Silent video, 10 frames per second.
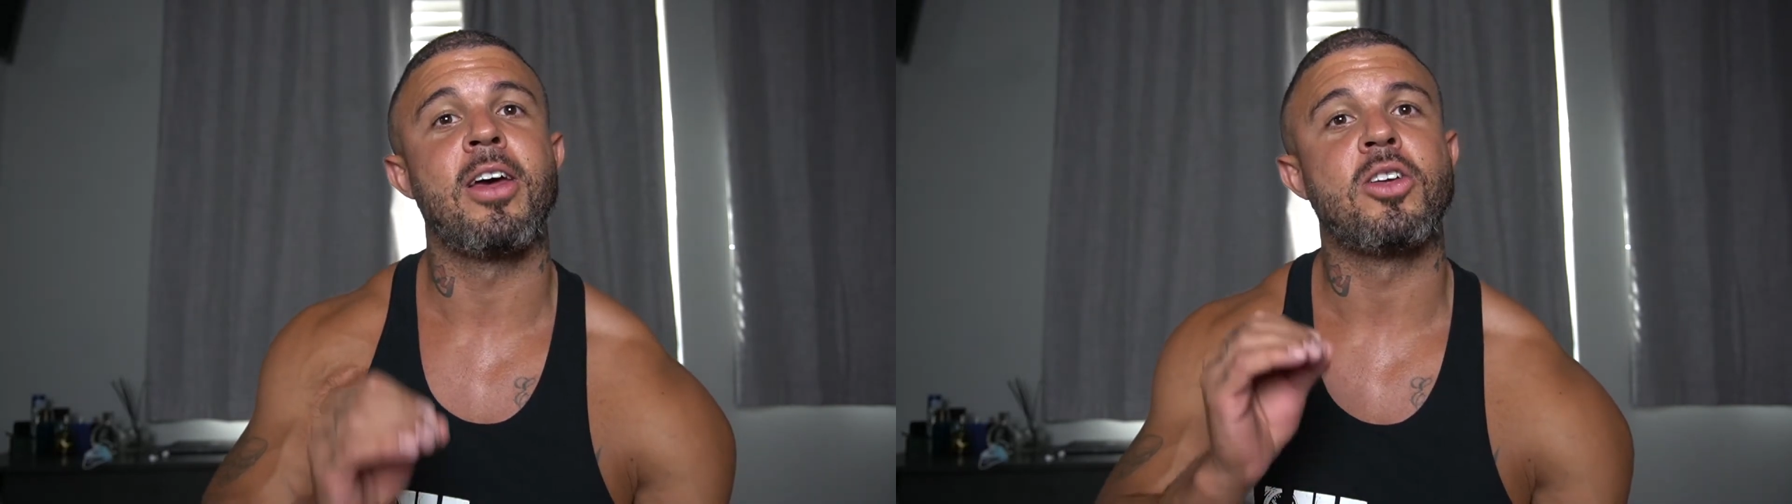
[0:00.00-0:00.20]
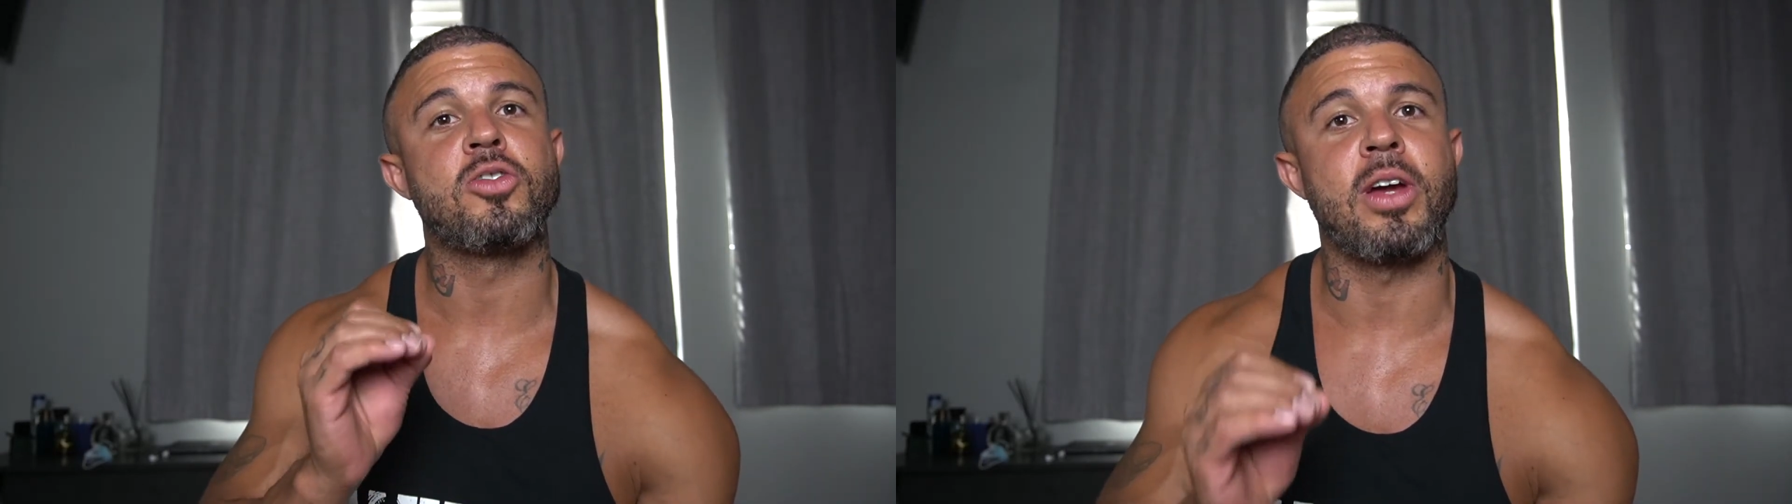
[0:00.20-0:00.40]

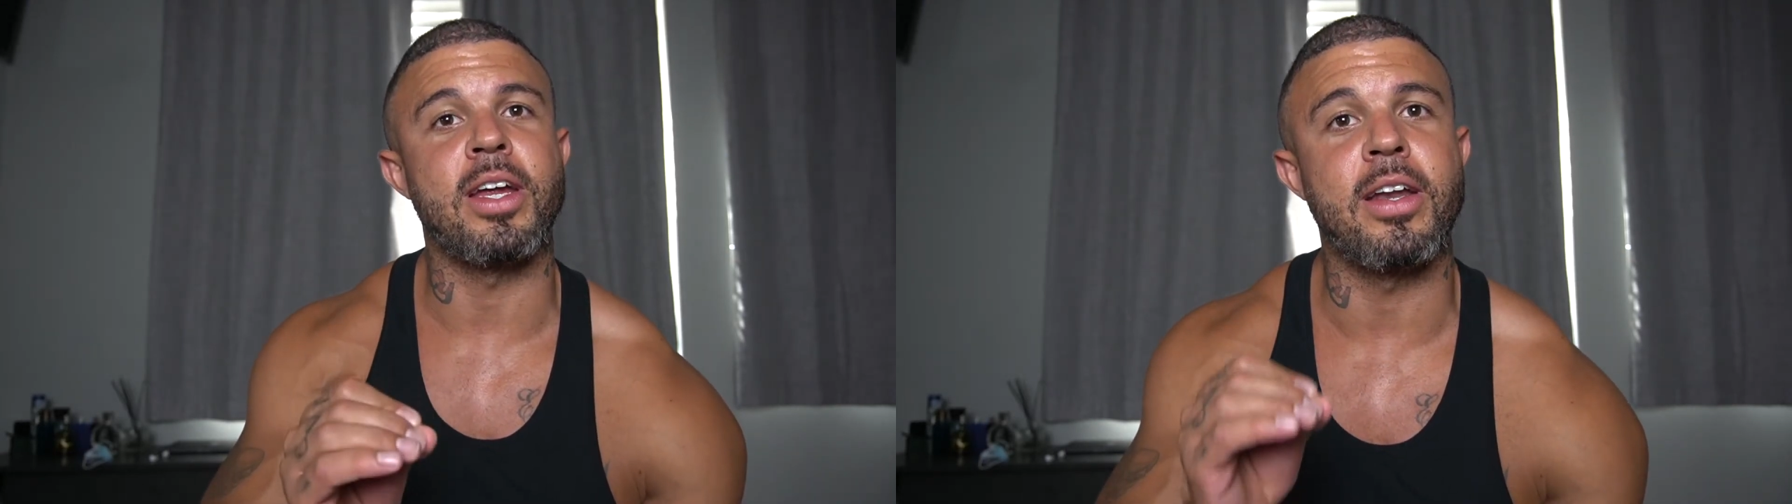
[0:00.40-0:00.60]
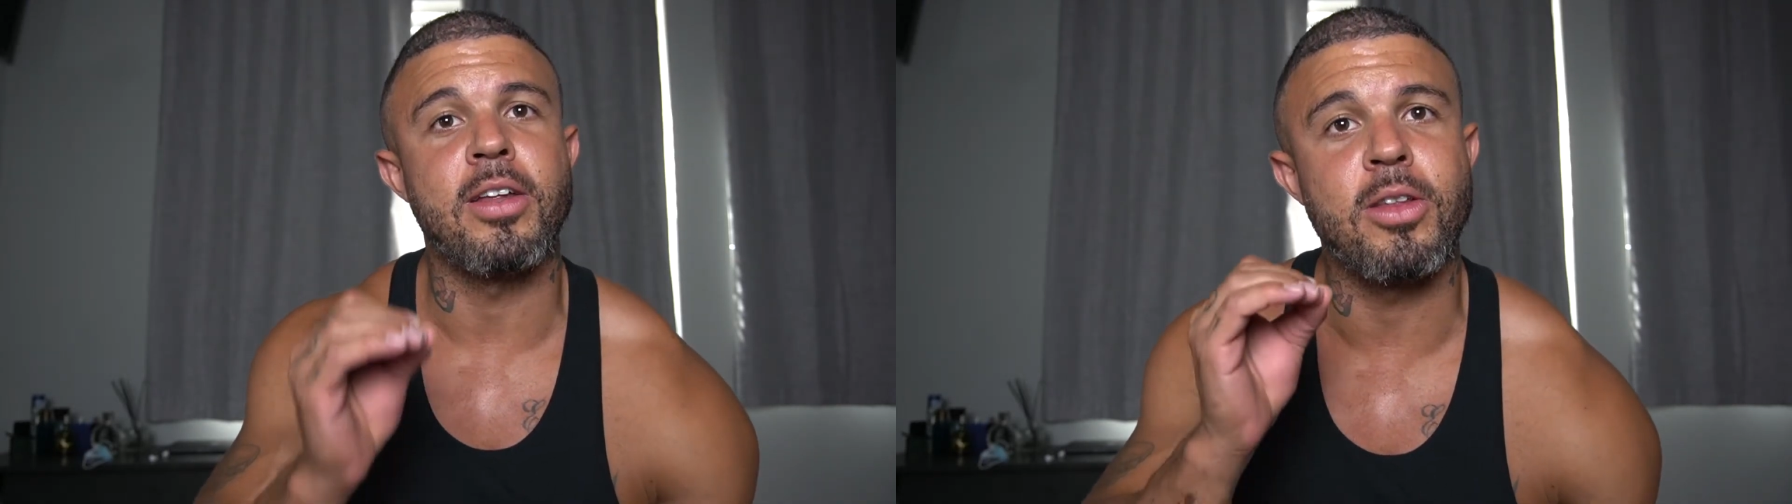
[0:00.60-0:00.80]

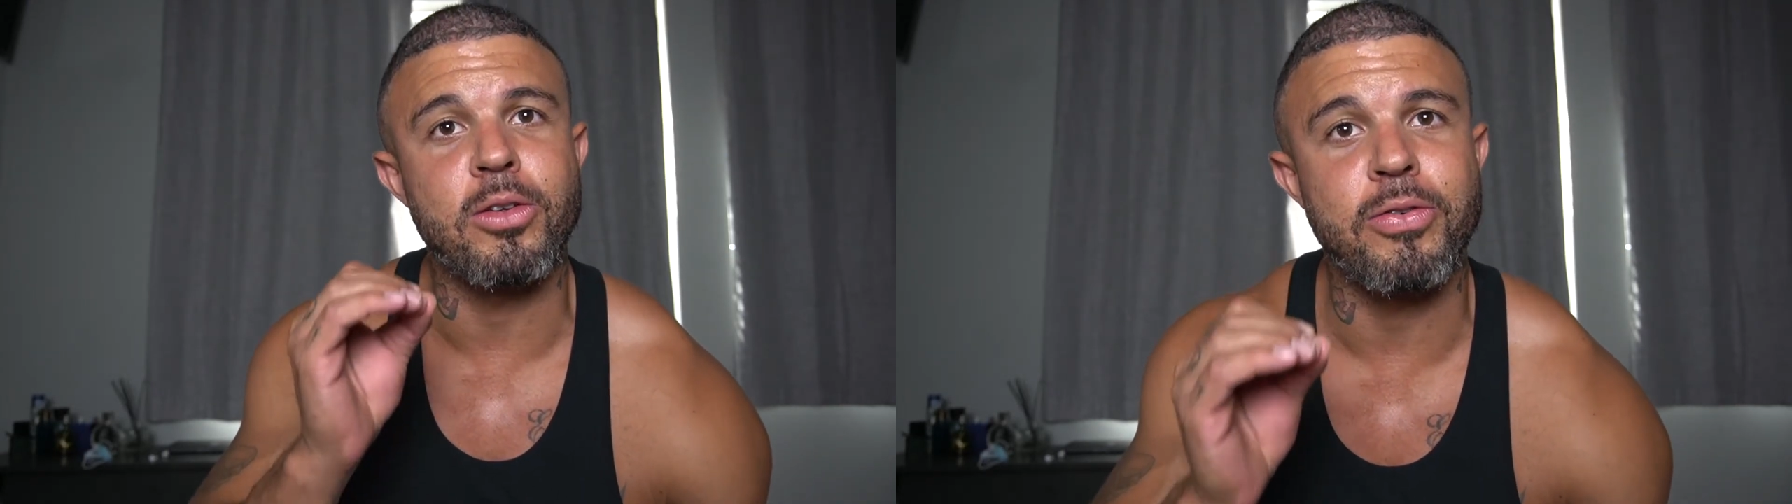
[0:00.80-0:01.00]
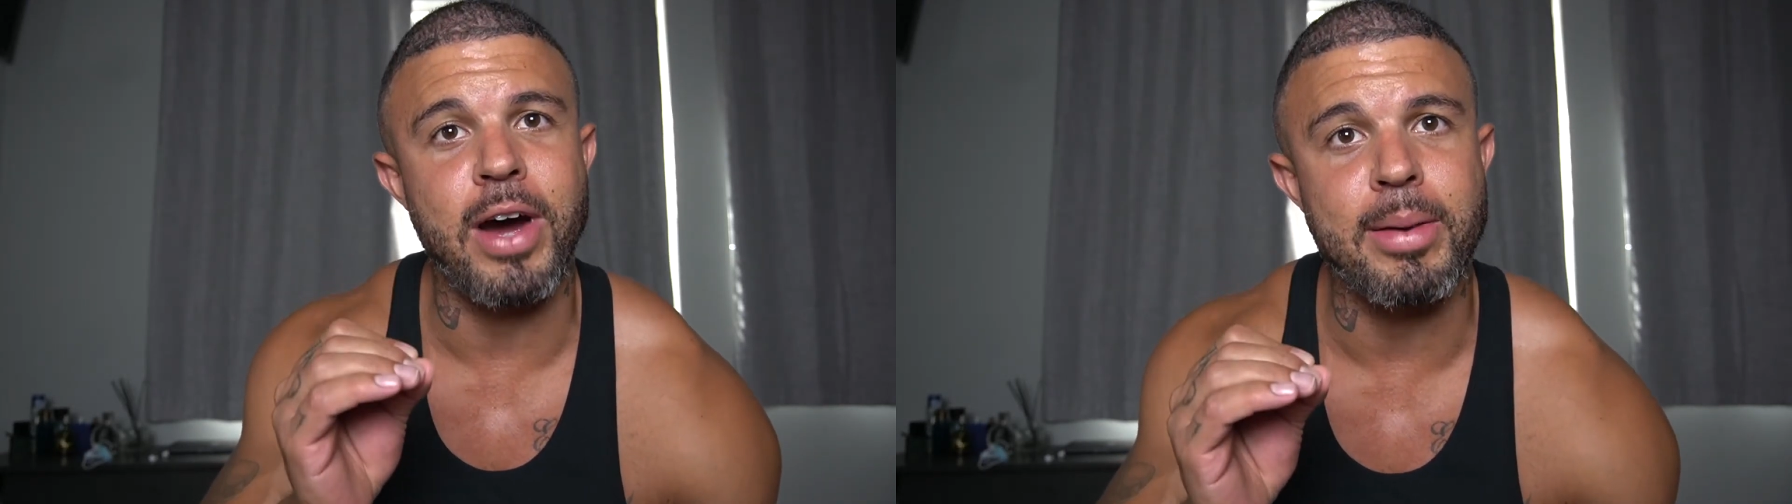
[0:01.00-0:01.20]
train those
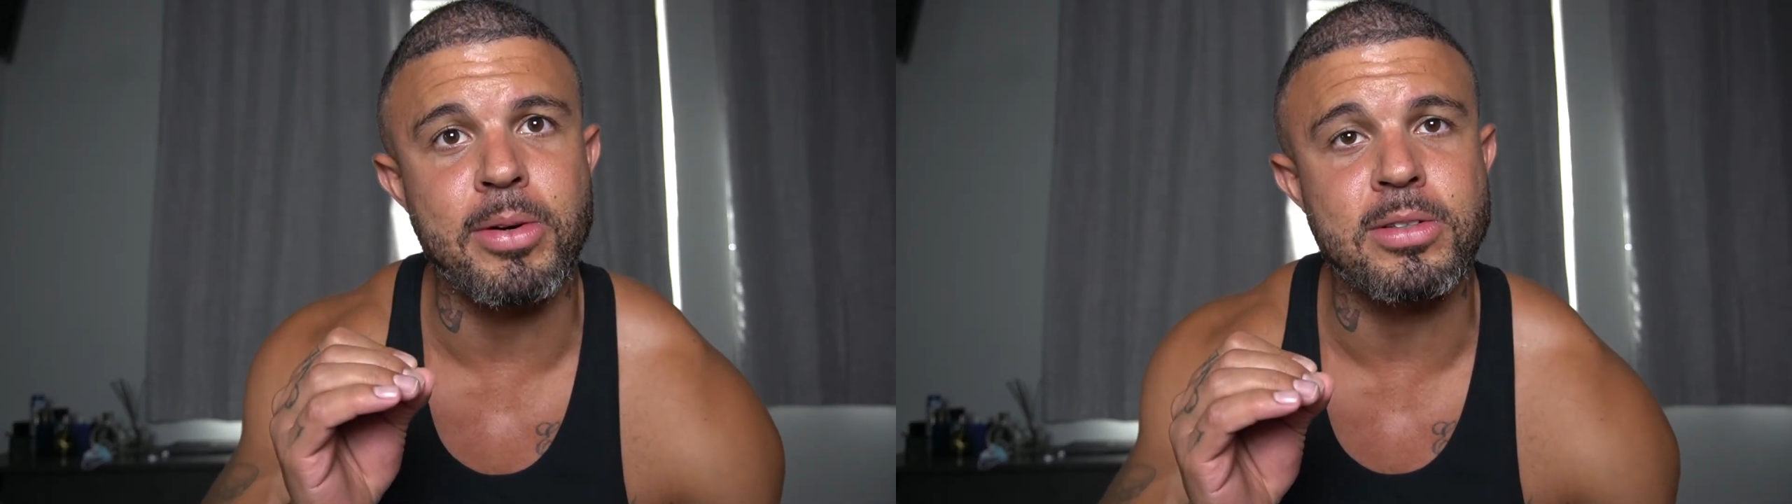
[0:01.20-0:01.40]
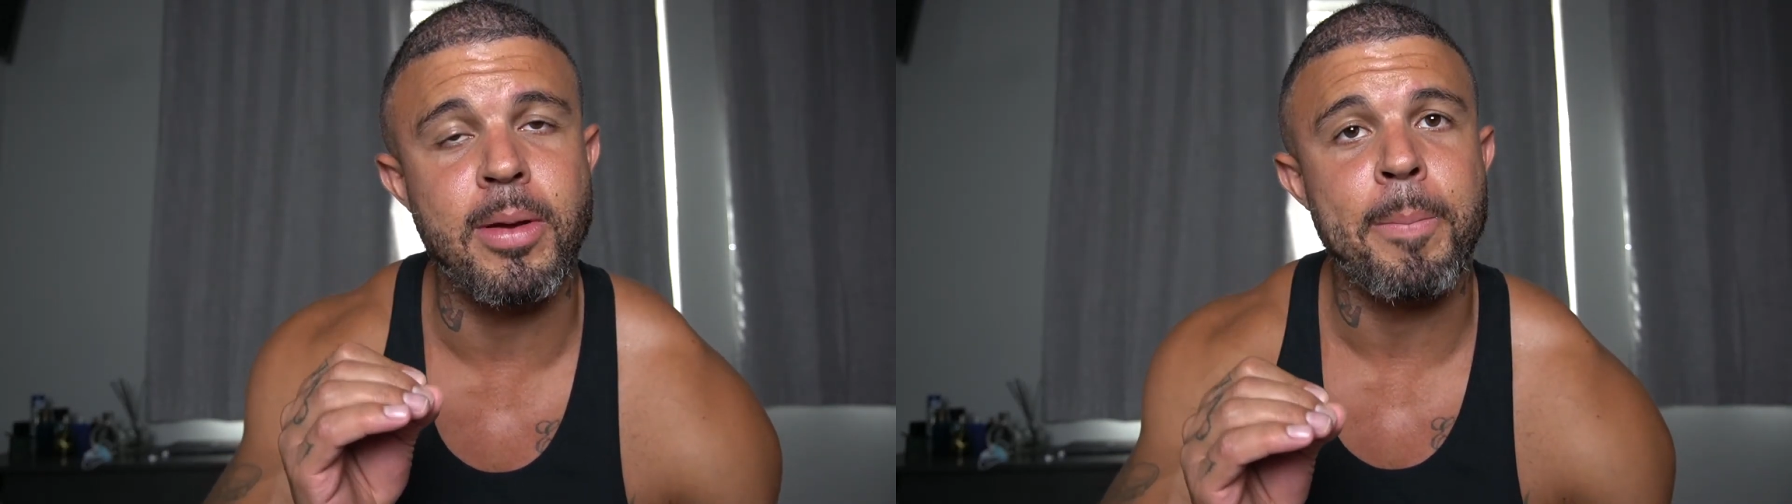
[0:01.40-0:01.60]
fibers